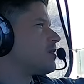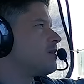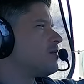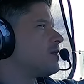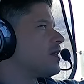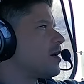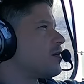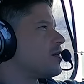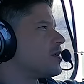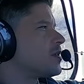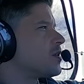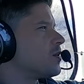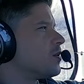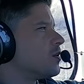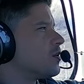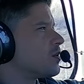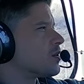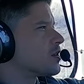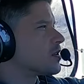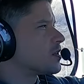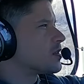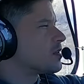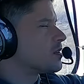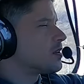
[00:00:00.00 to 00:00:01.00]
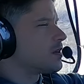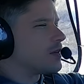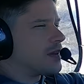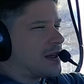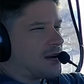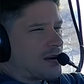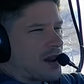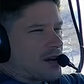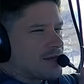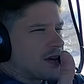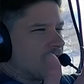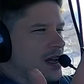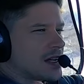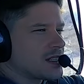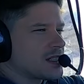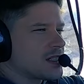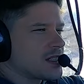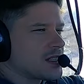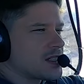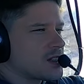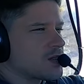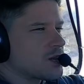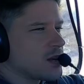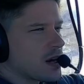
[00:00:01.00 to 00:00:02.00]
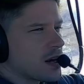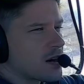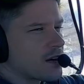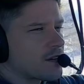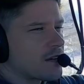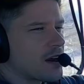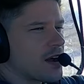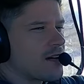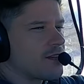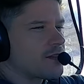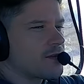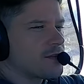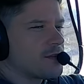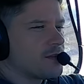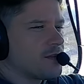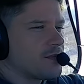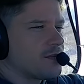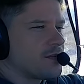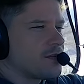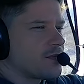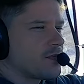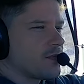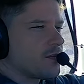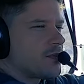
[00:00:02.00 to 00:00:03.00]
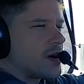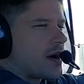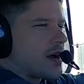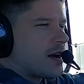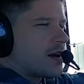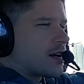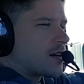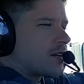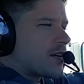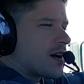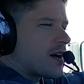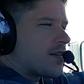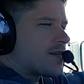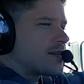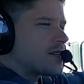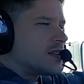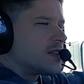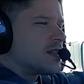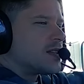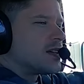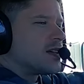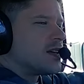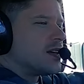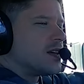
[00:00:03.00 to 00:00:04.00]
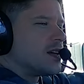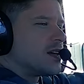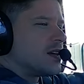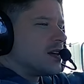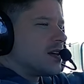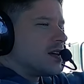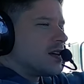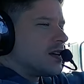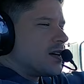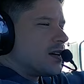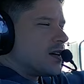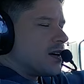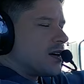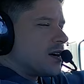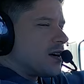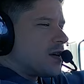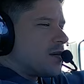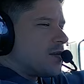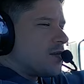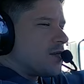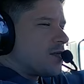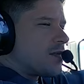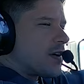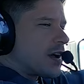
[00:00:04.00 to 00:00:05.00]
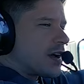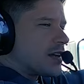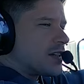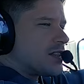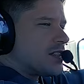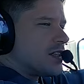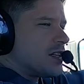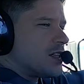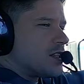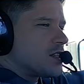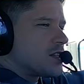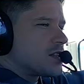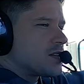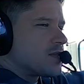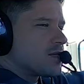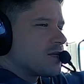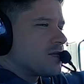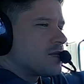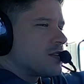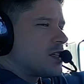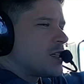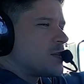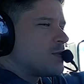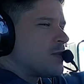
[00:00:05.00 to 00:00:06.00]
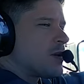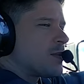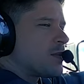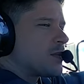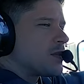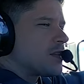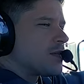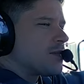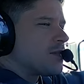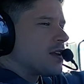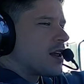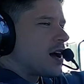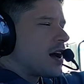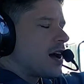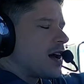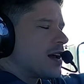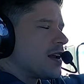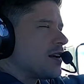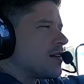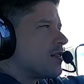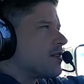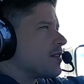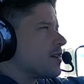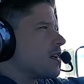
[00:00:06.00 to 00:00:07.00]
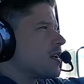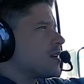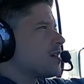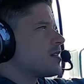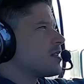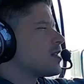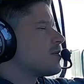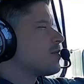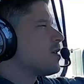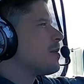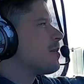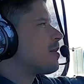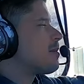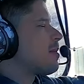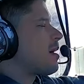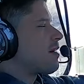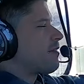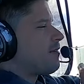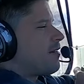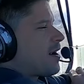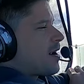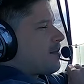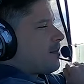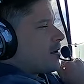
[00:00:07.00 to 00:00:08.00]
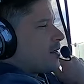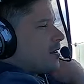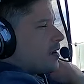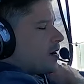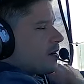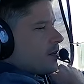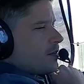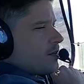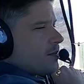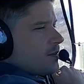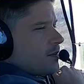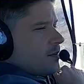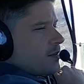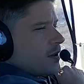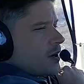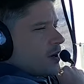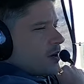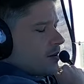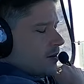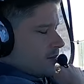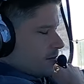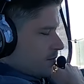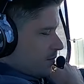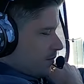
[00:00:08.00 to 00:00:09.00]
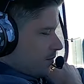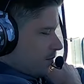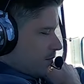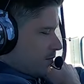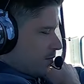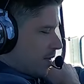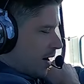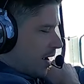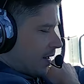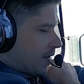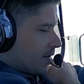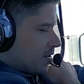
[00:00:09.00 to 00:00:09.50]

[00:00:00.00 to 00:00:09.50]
that'd be cool because you know, they'd have access to an aircraft, my aircraft, and um, if I could teach teach people to fly and get some people in my family their their pilot